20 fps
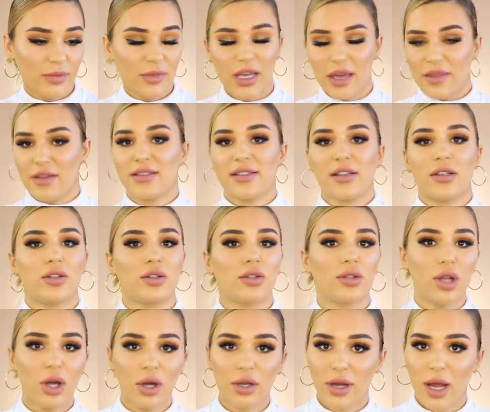yeah, there's a
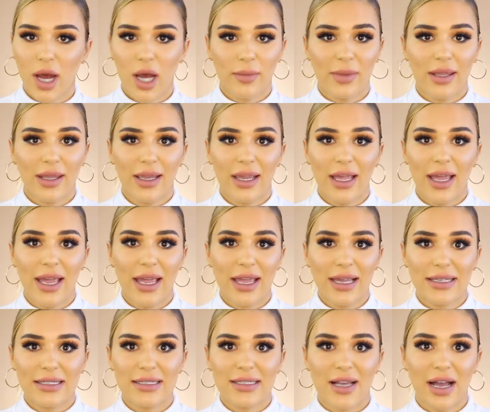lot coming,
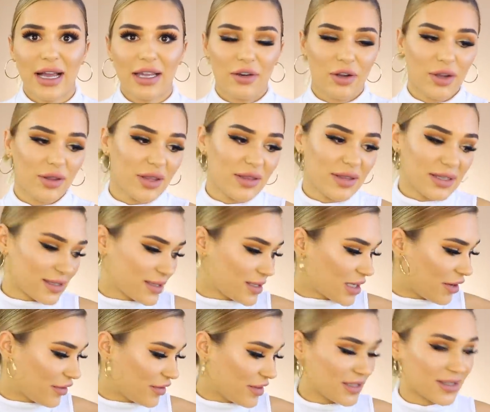and I know that this
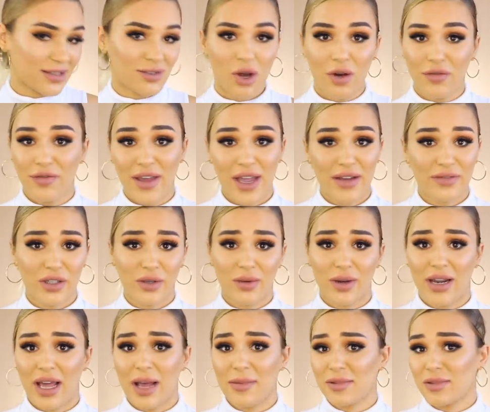stuff is not for
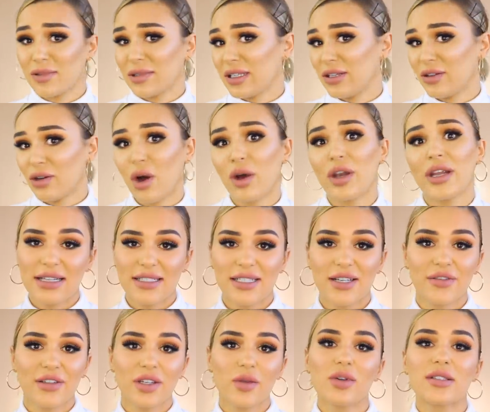everyone, absolutely not. I
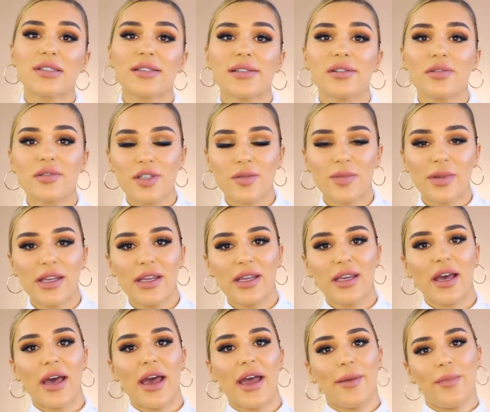definitely want Silk to
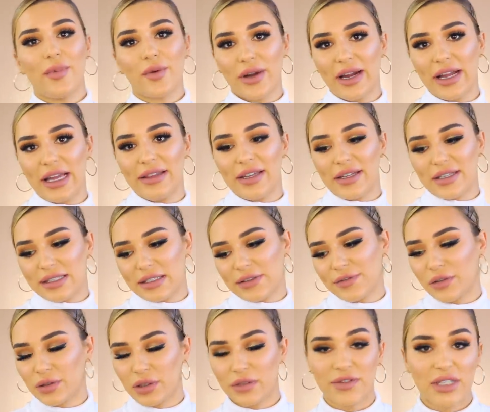be a brand that is
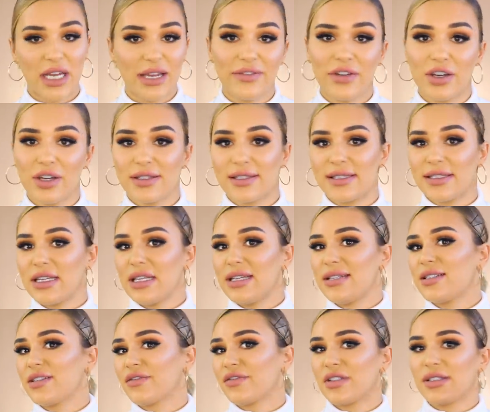full of
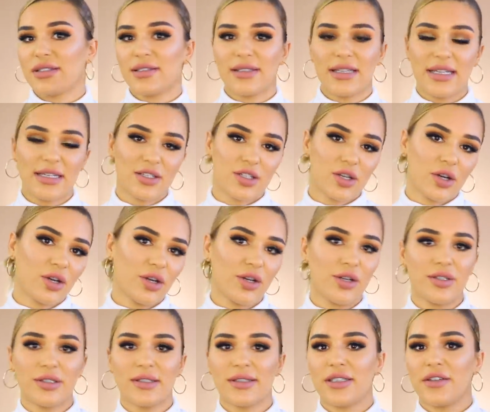diversity, different skin
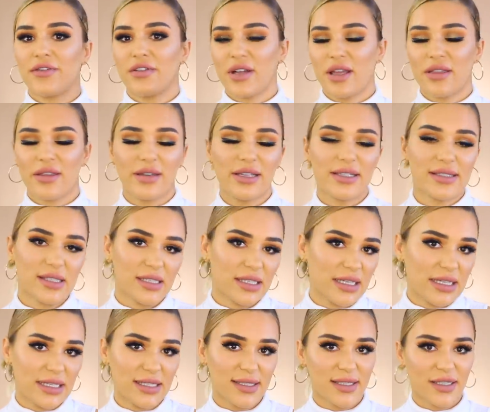tones, different
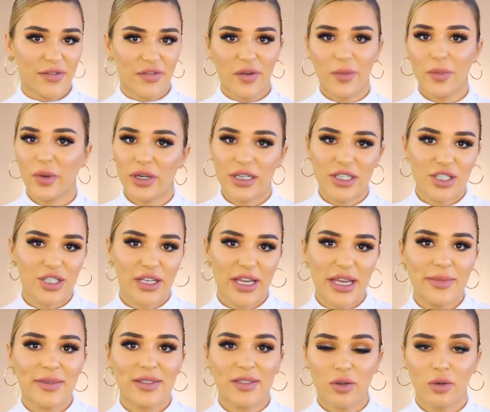ethnicities, different body
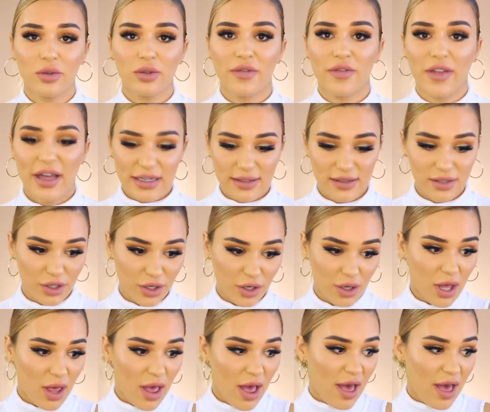shapes and all of that. So